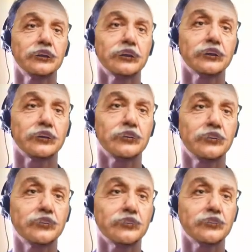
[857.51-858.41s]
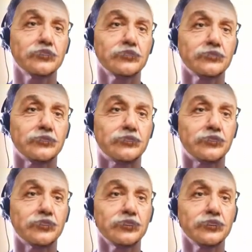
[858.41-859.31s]
As I told you
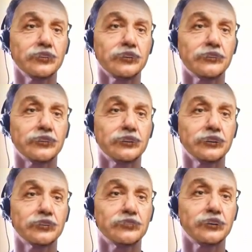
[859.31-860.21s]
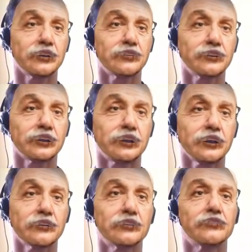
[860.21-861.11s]
before, after this you can
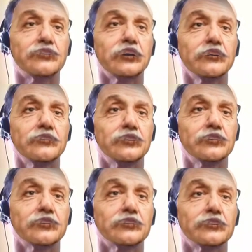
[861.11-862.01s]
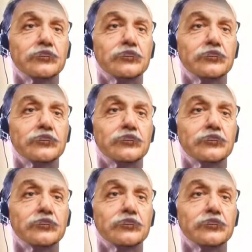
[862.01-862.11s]
select the blend mode,